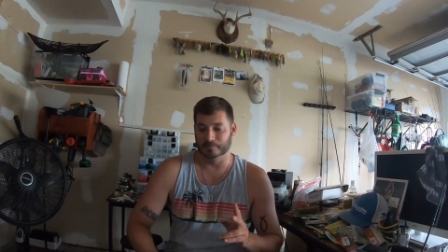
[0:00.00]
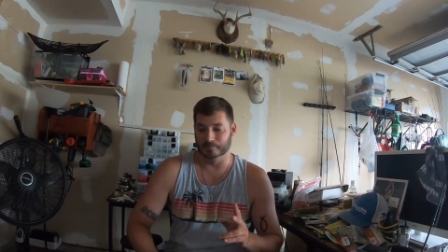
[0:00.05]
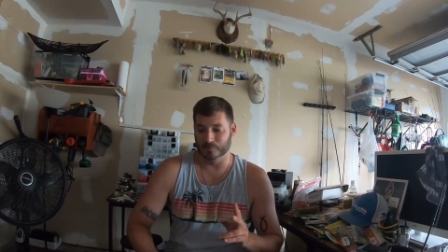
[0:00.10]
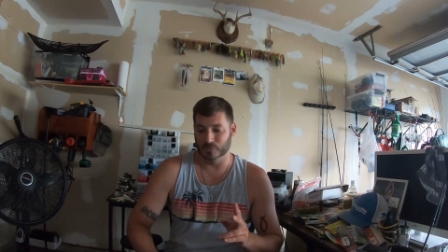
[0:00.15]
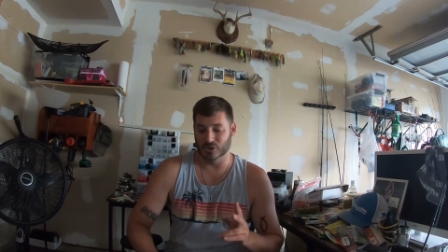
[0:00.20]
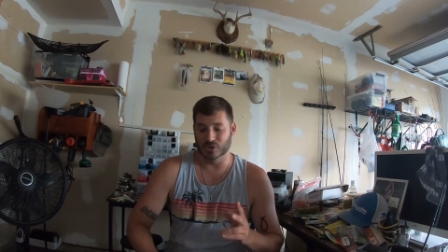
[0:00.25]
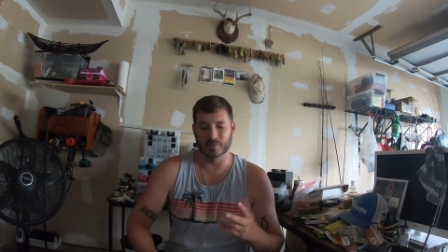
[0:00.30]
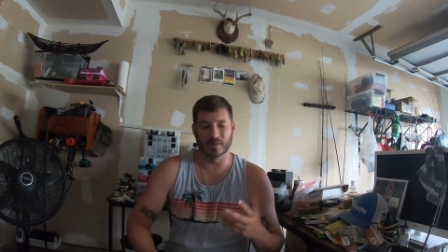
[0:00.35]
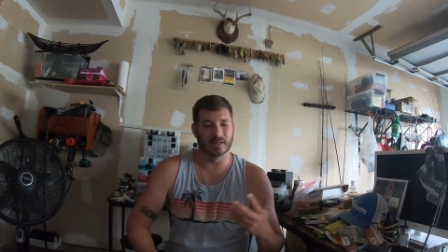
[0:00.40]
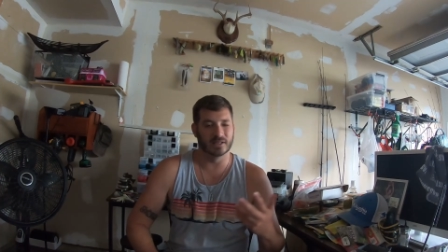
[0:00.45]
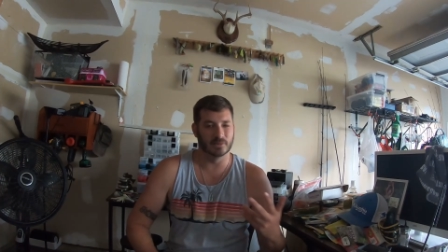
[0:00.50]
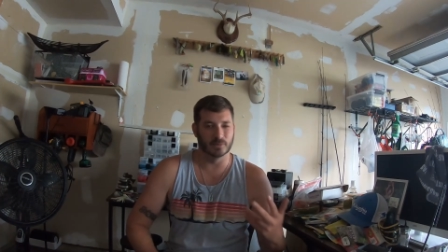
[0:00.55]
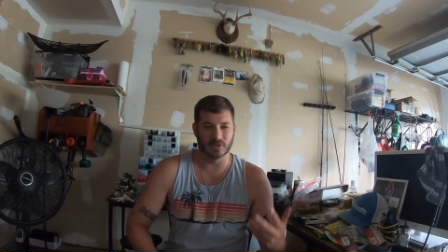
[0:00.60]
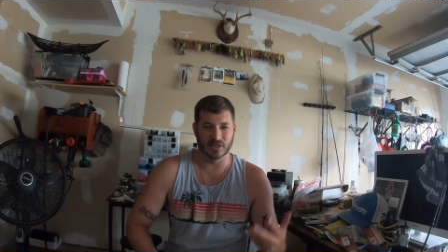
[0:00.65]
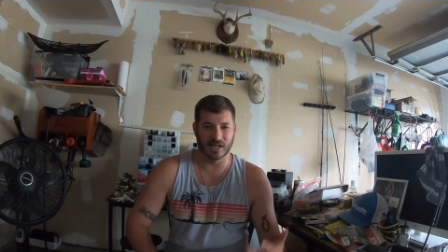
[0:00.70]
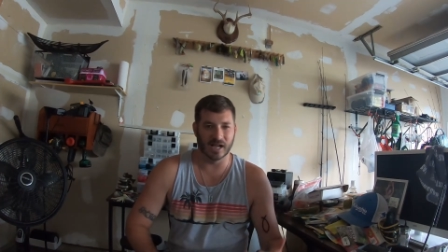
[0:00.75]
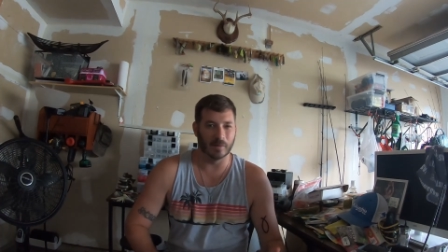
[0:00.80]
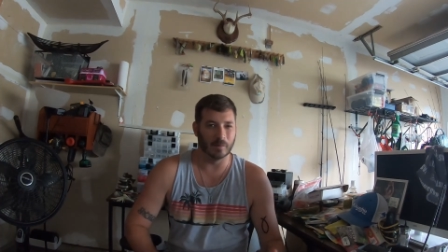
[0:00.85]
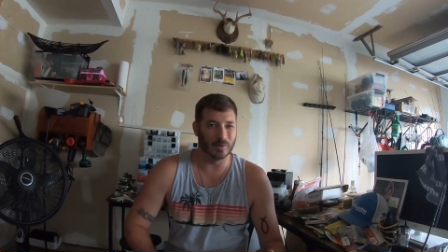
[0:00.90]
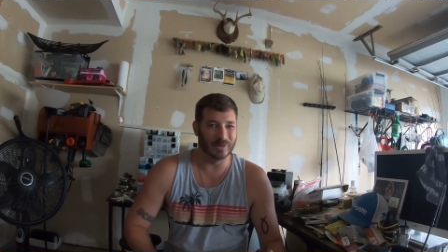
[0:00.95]
just because it was a
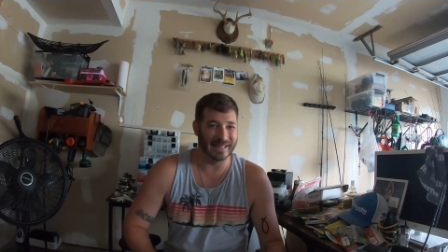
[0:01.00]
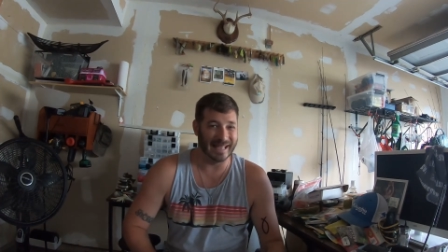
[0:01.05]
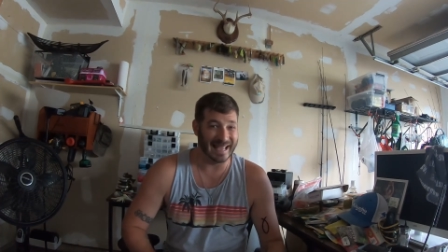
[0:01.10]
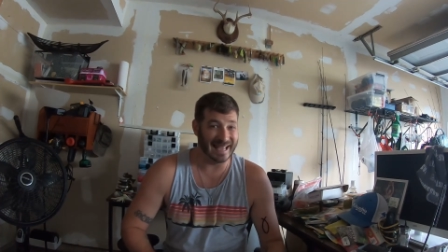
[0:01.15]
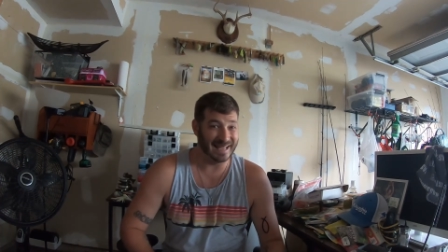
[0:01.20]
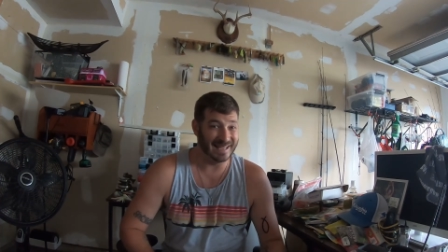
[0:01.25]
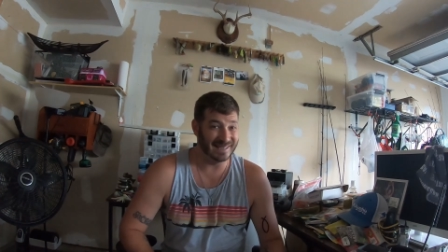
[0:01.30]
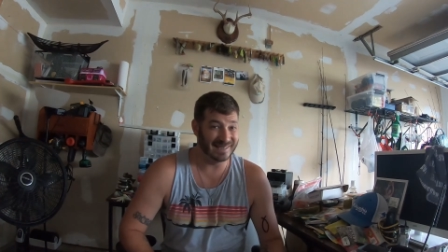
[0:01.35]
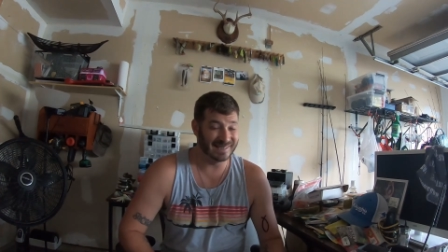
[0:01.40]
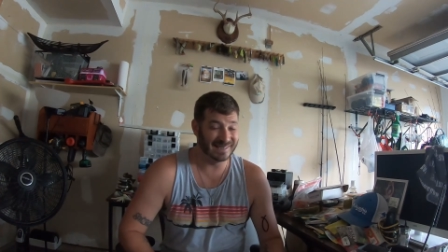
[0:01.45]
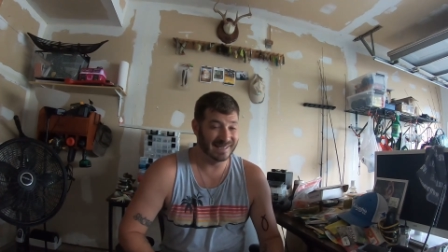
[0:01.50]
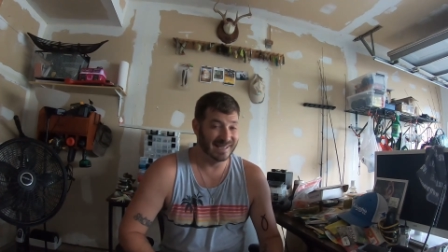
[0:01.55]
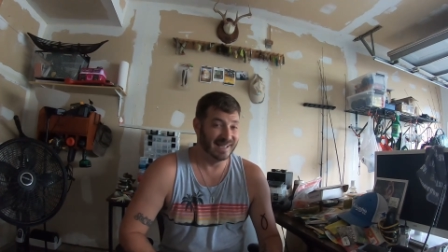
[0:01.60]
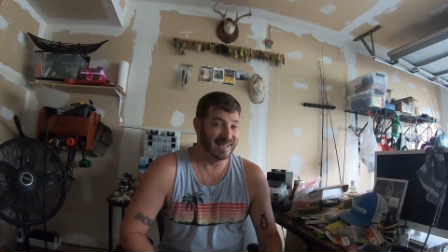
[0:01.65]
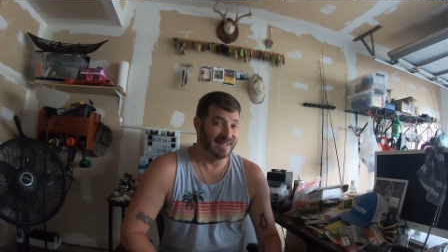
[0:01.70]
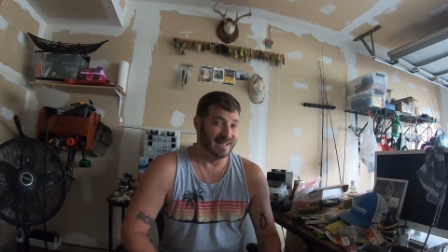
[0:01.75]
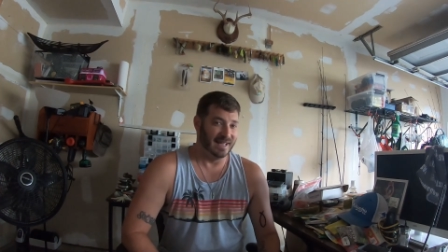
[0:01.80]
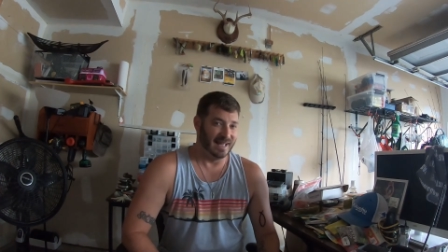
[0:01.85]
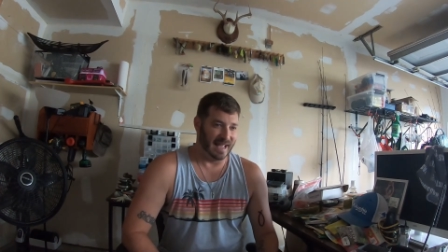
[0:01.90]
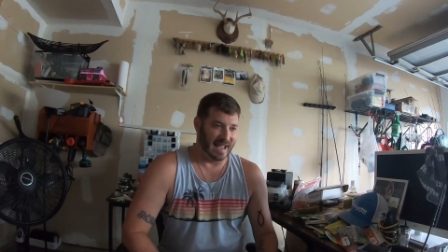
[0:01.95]
couple days
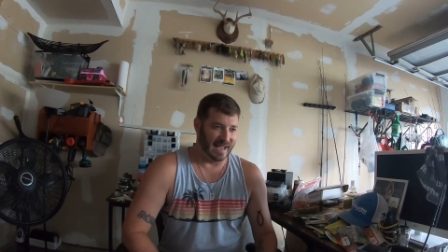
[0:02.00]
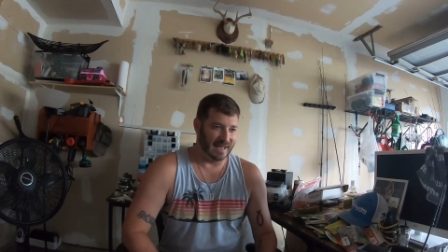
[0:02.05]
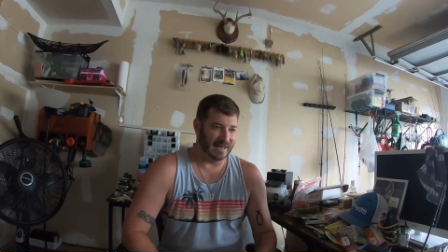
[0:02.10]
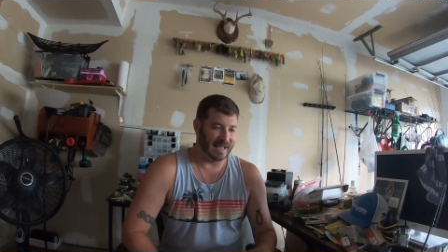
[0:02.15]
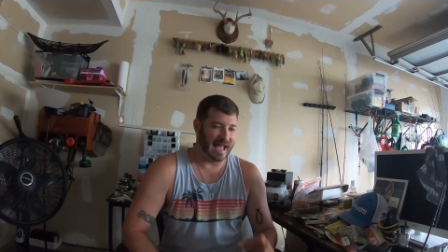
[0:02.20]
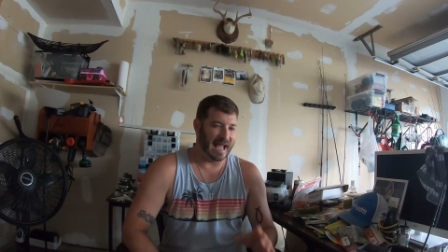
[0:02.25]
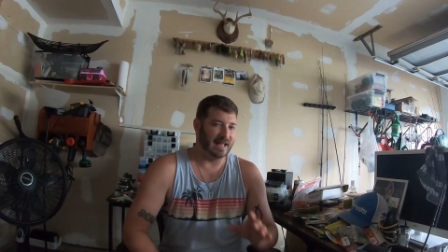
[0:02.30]
and I